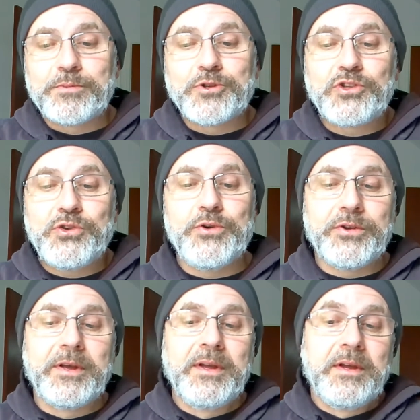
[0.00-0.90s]

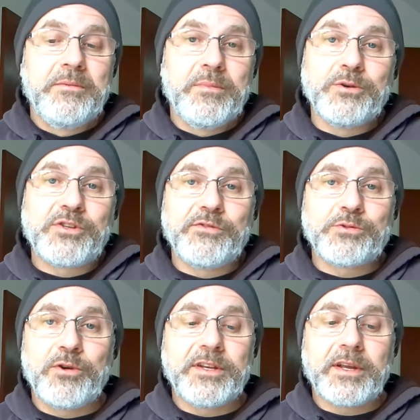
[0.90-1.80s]
pursuit. Most of
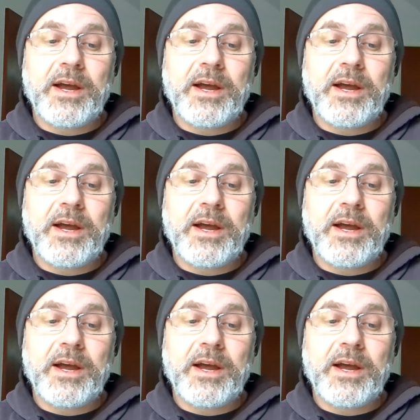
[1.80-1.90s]
us went to